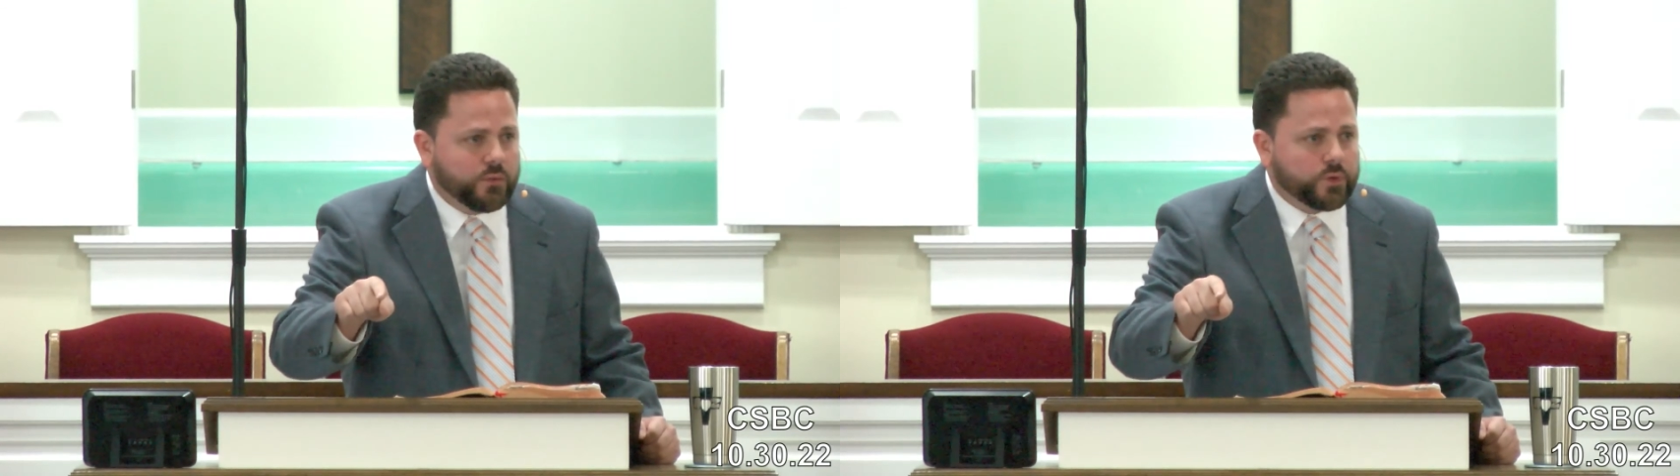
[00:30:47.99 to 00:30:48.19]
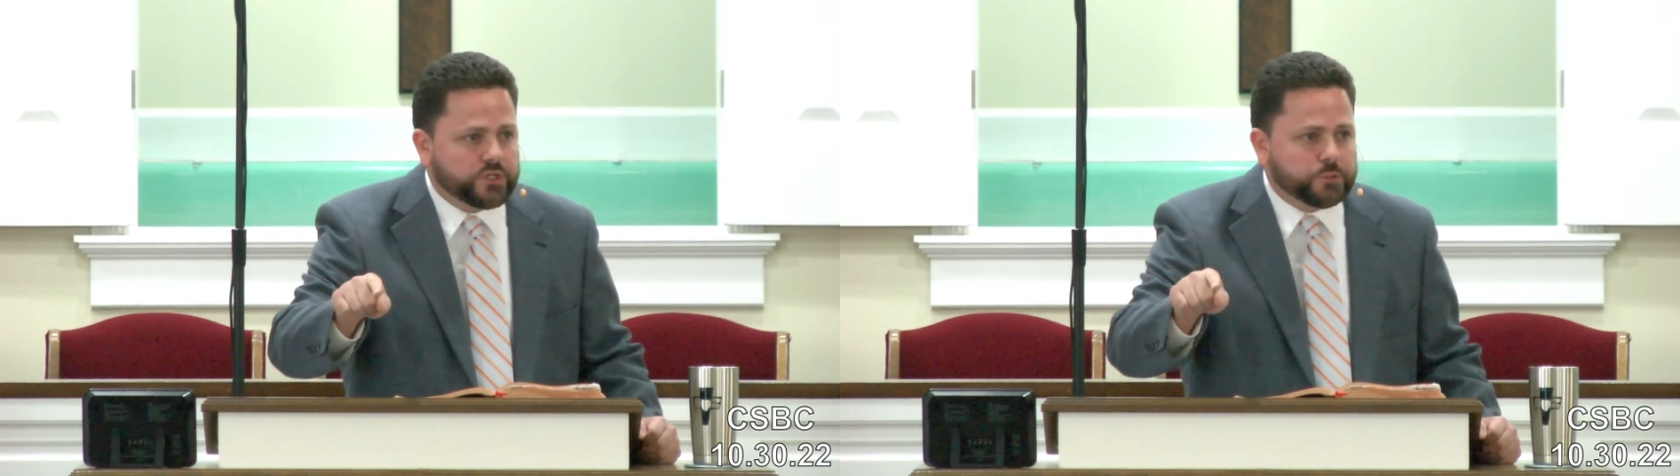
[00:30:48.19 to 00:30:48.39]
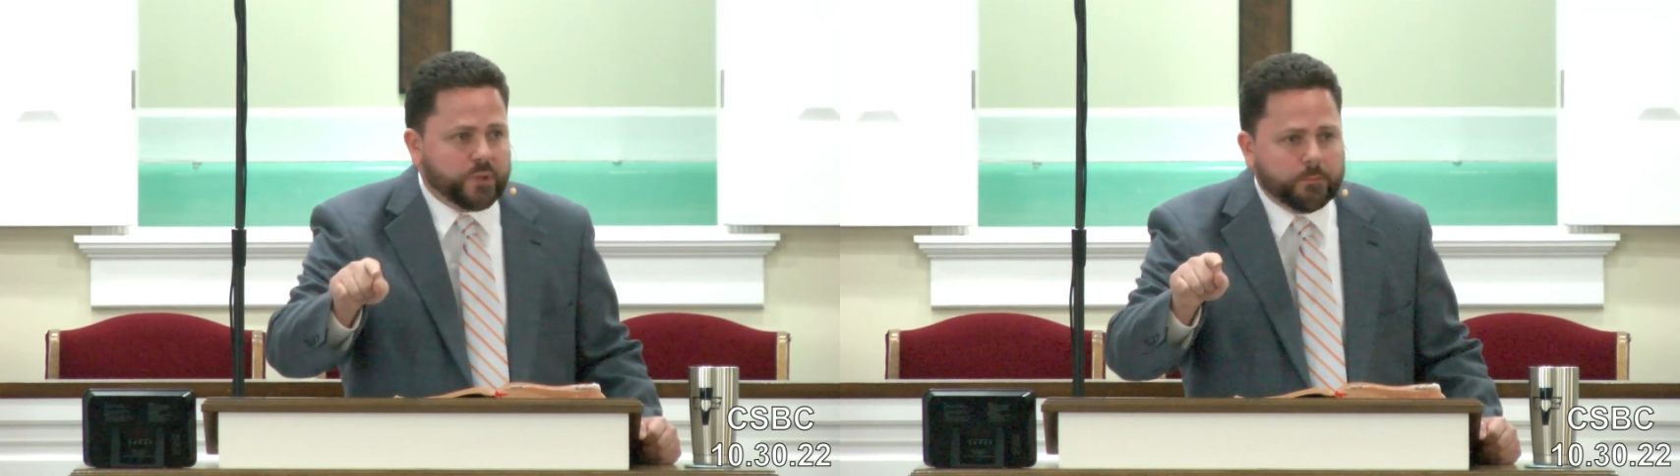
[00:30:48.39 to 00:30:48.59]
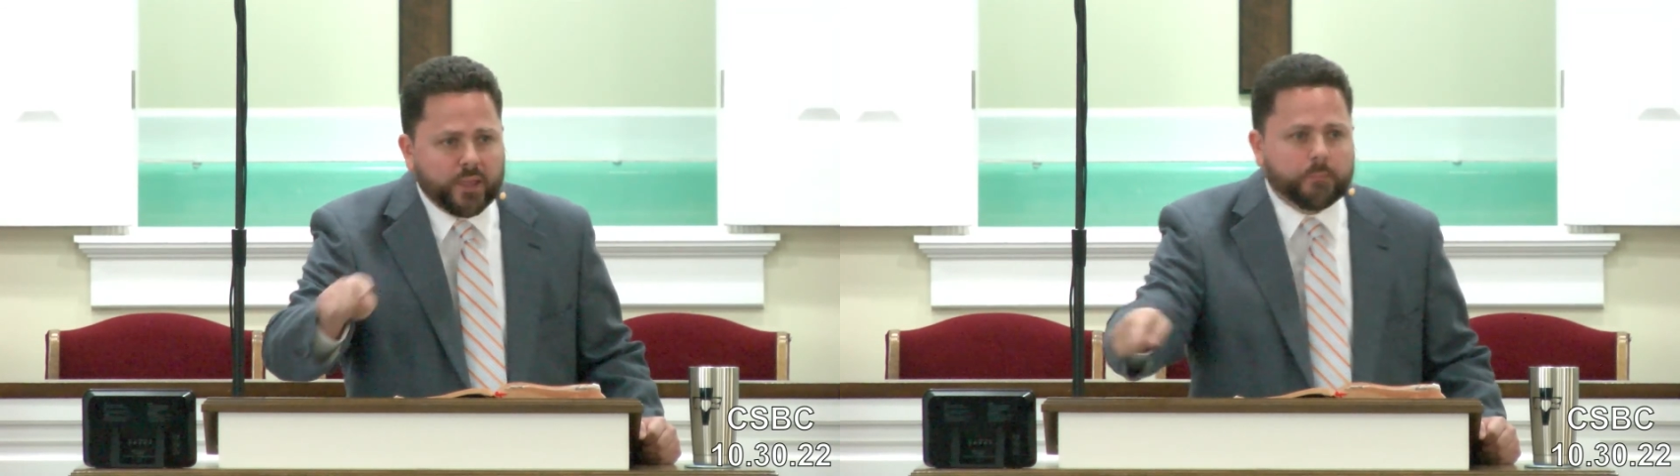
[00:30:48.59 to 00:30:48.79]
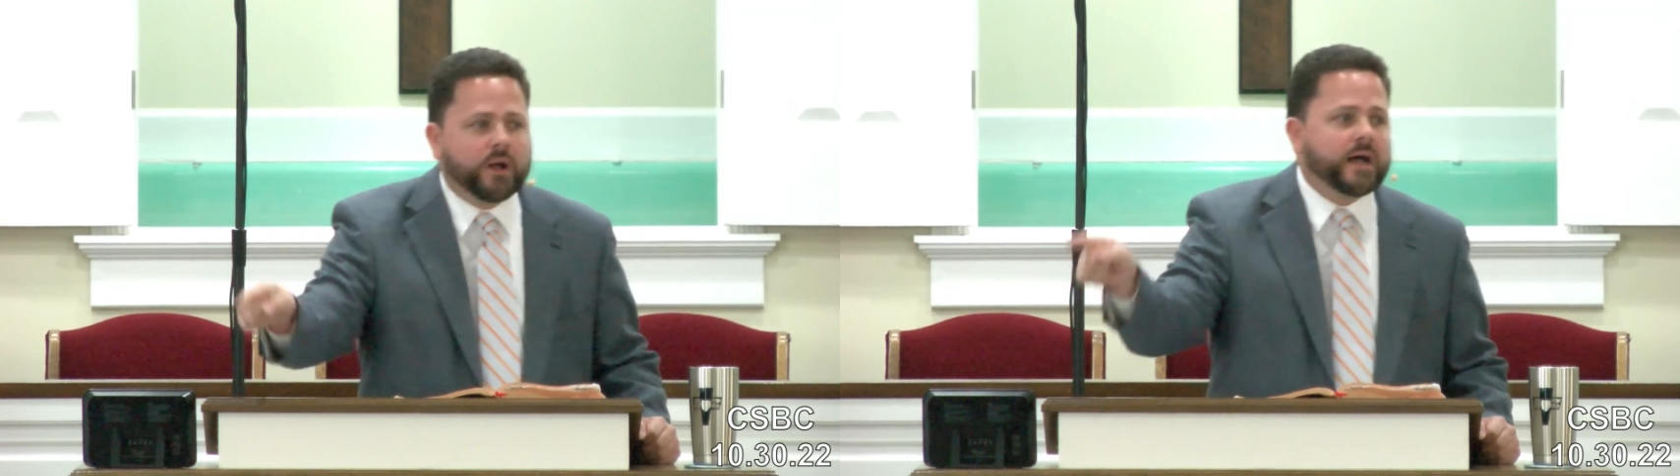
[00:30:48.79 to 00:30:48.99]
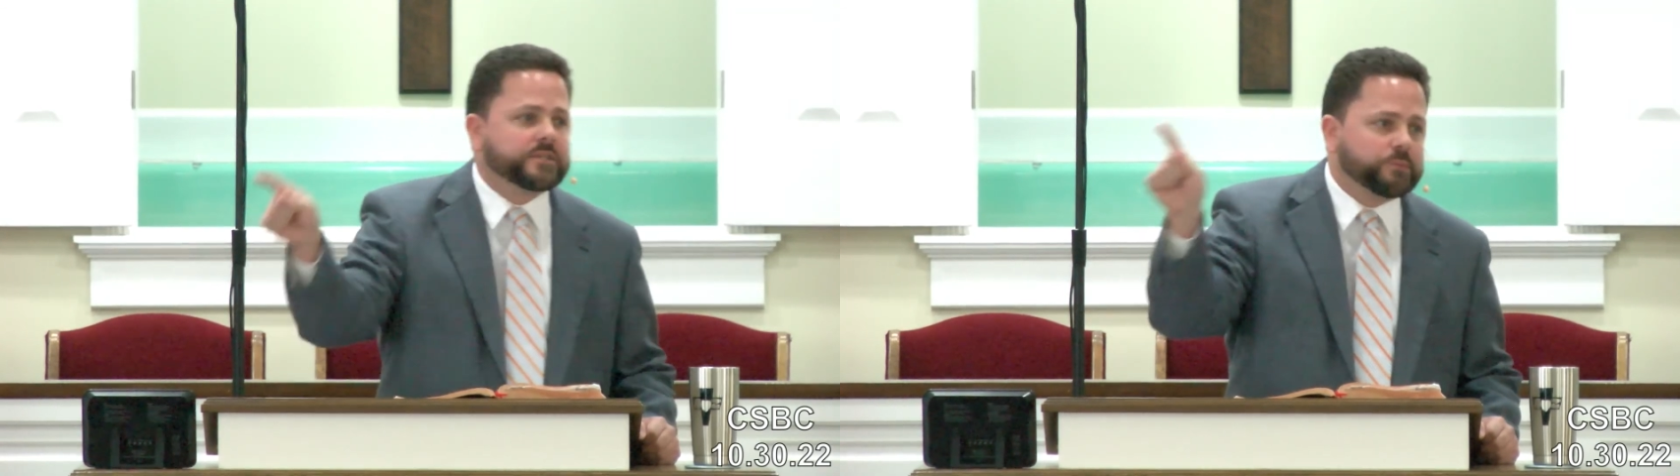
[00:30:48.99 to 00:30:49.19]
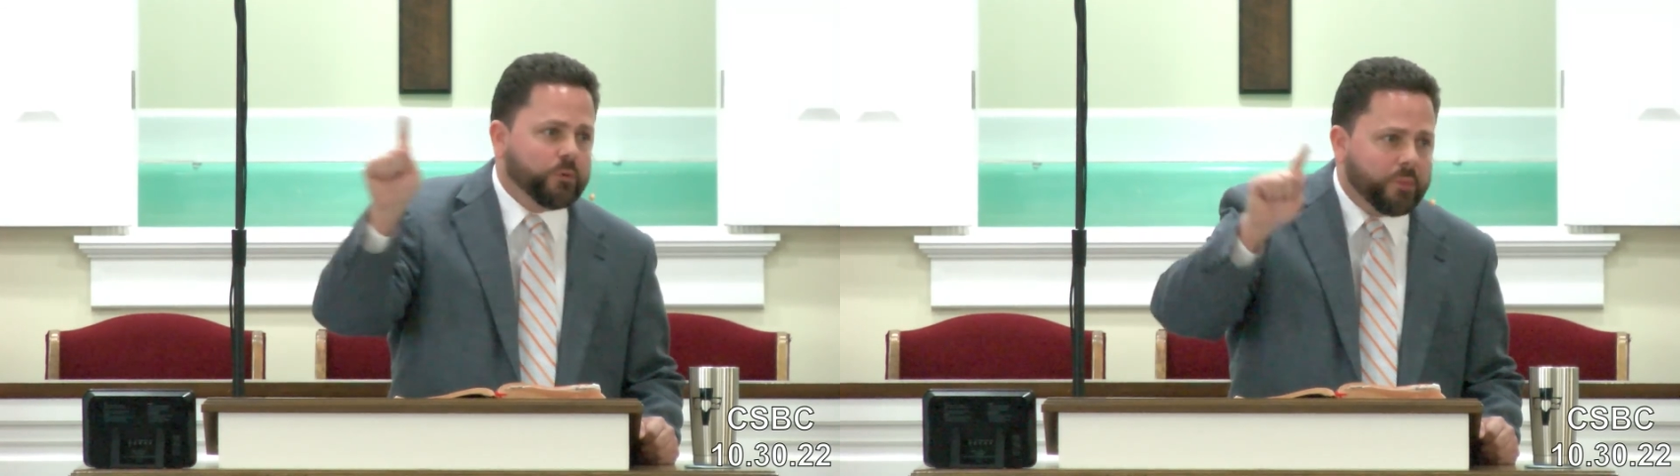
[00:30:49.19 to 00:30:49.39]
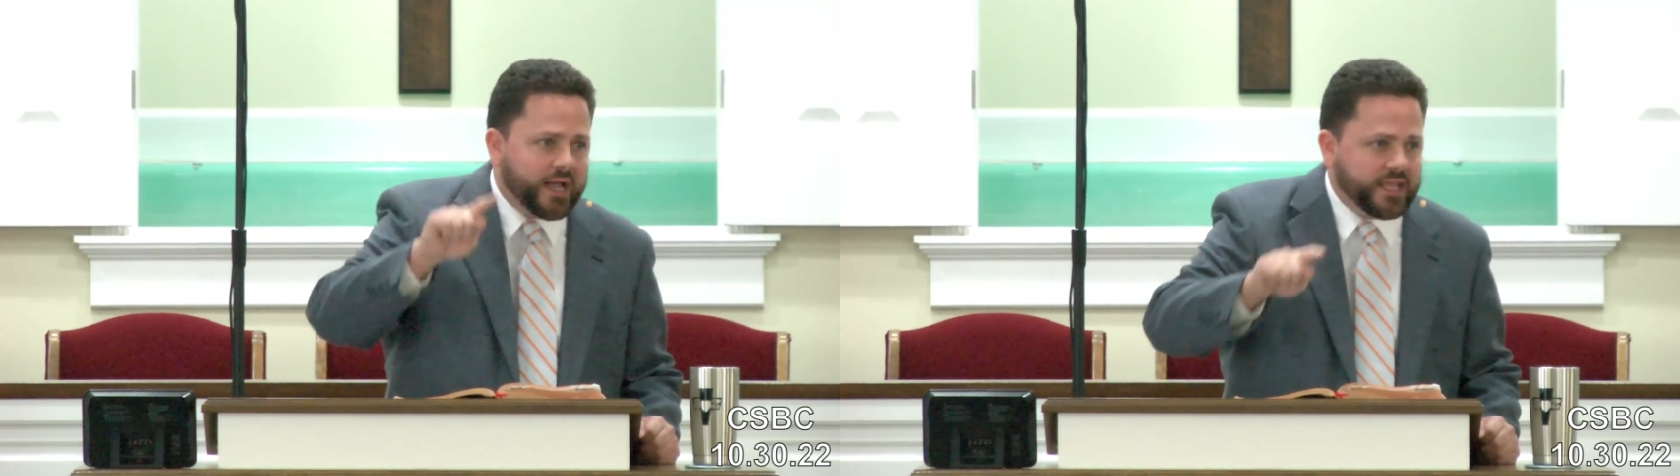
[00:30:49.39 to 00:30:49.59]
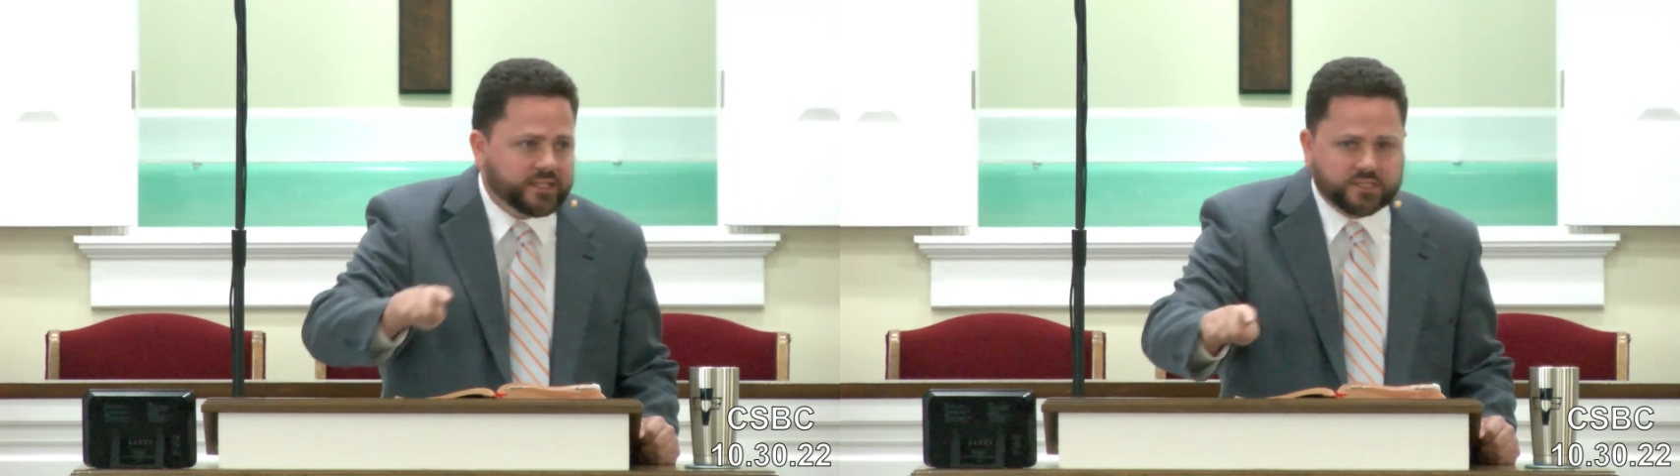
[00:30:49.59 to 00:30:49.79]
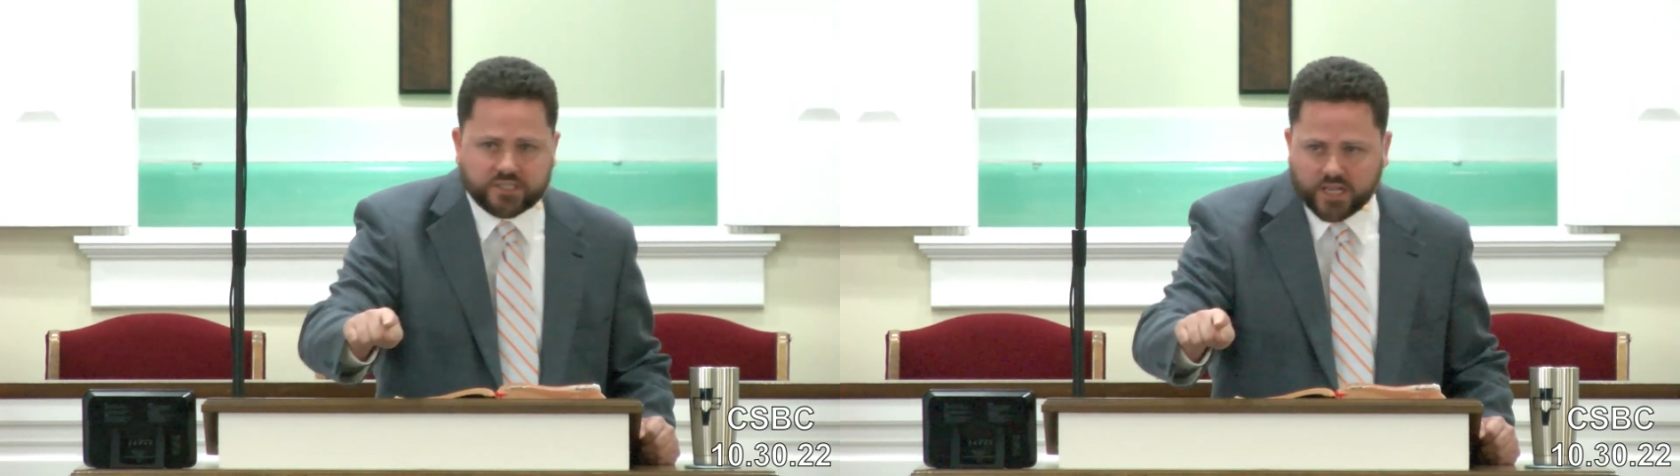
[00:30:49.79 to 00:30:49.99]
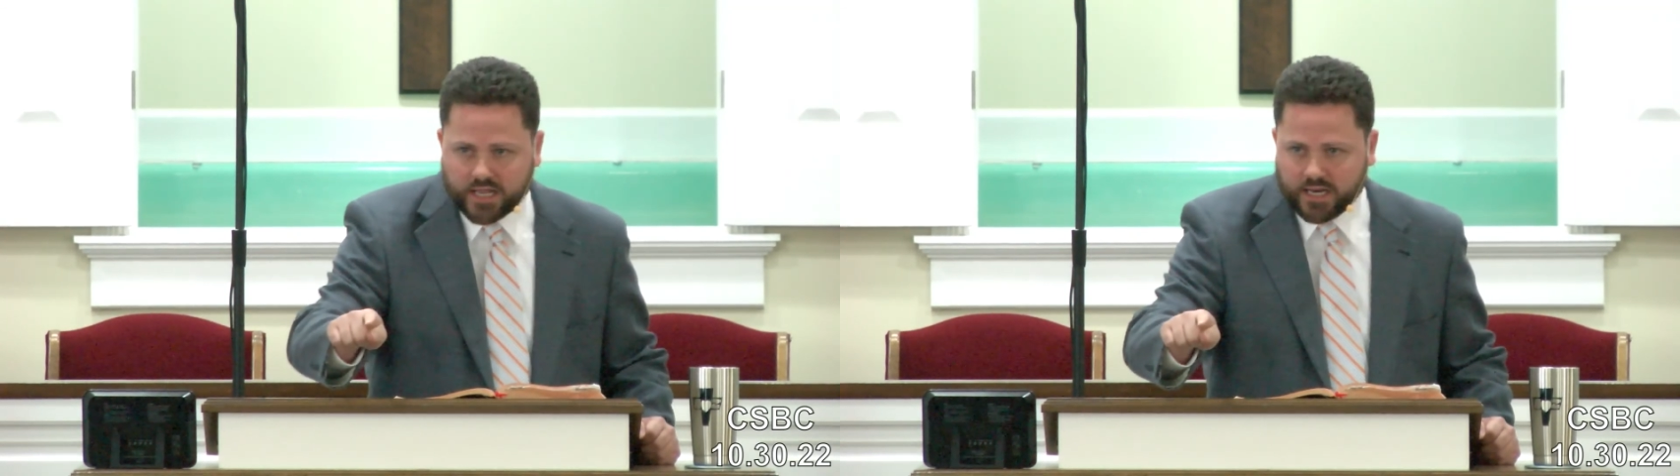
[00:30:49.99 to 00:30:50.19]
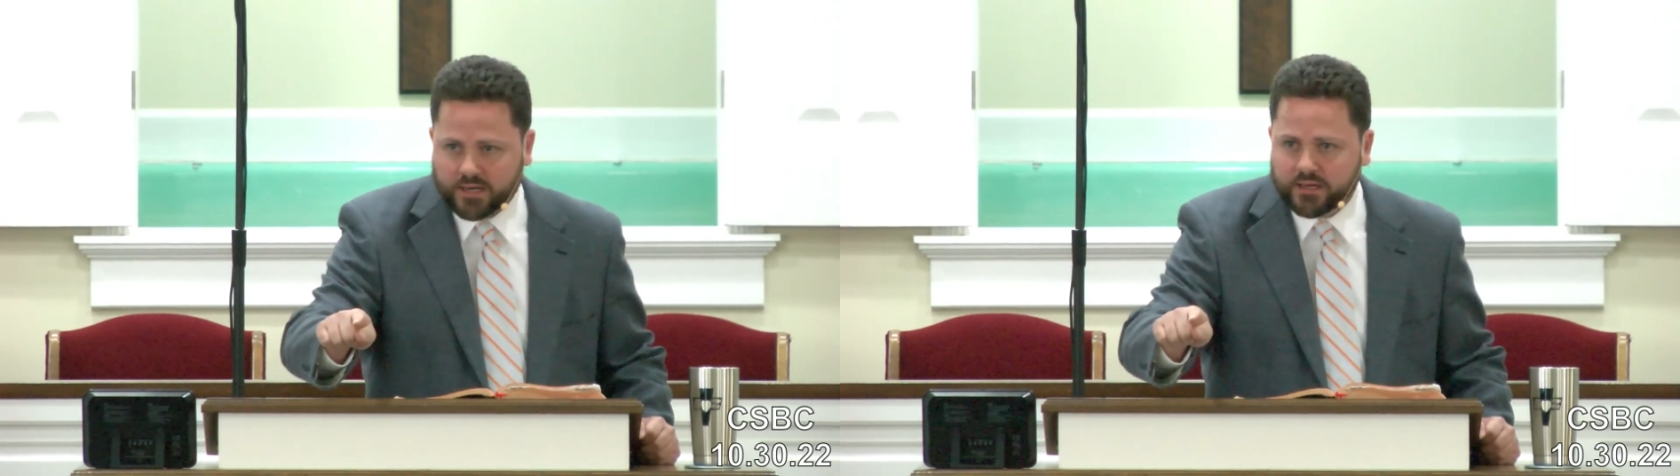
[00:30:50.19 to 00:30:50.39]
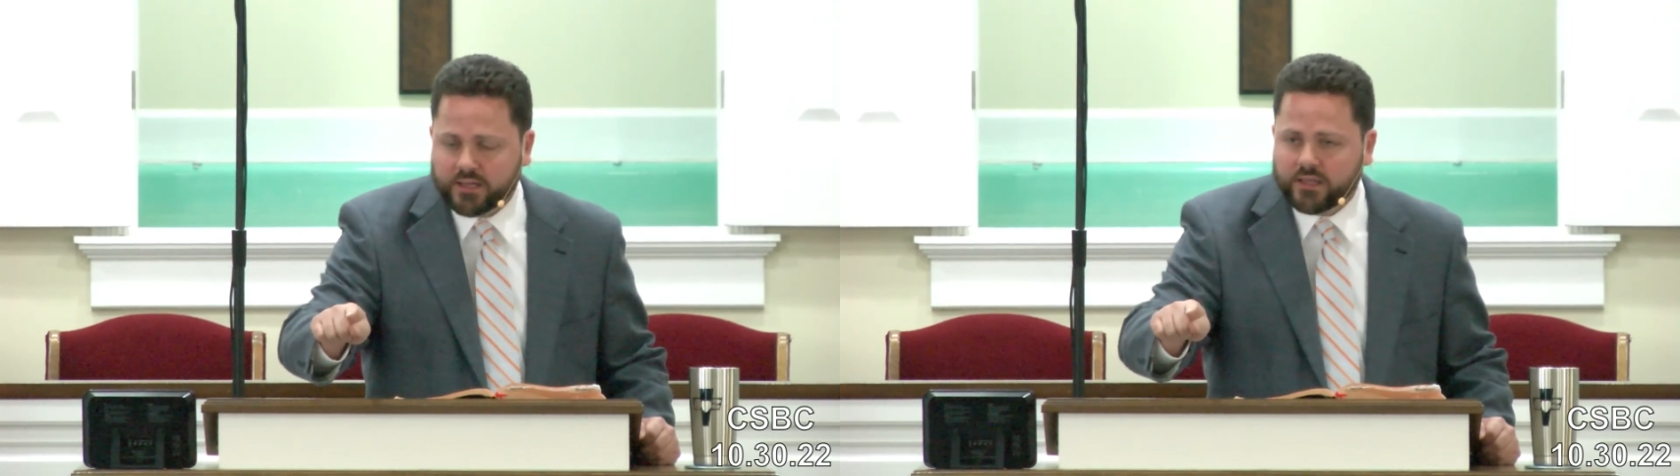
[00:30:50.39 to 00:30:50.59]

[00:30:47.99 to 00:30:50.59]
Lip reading: which has been made possible by his Son.